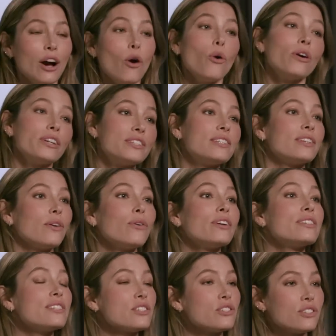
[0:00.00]
or it's that, or
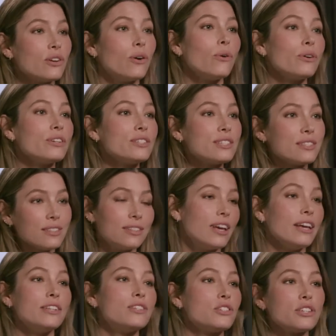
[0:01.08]
it's that movie. or it's
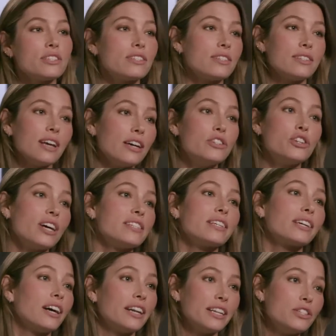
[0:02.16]
it's just a
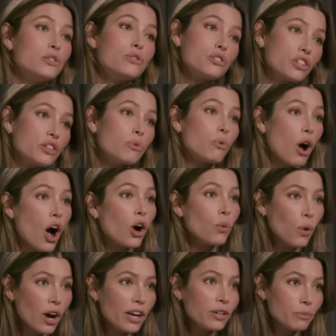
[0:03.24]
Jessica, and it's usually the wrong
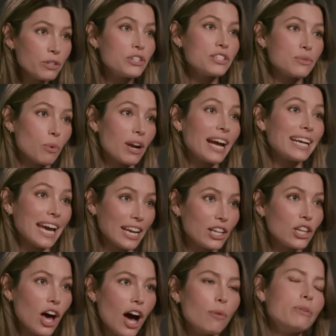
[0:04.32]
one, which is what sure. I get a
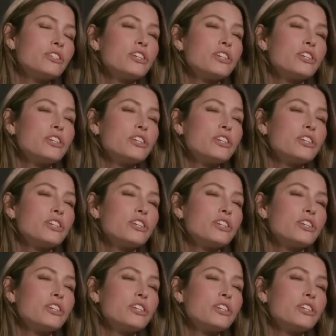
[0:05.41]
lot,